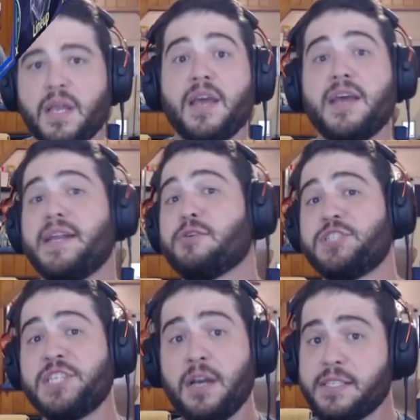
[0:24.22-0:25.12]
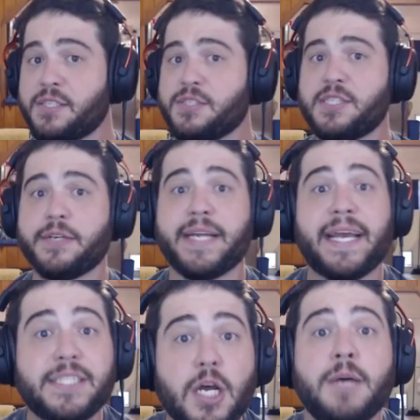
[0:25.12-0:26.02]
Now, Shion is considered
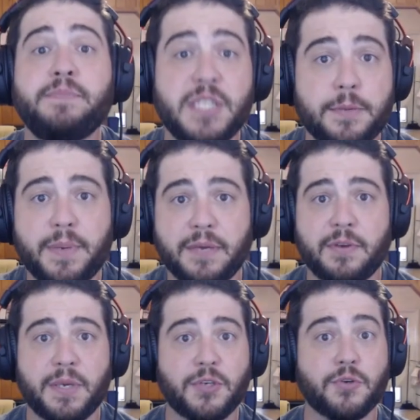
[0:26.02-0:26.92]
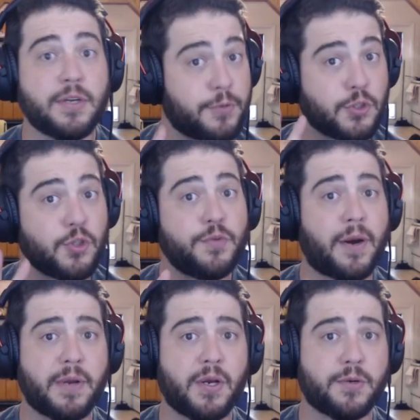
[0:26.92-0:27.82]
a top-tier PvP unit for two
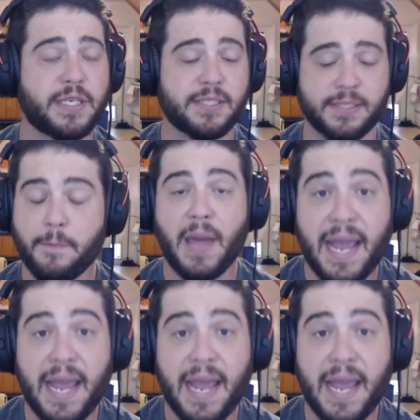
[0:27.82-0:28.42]
very good reasons.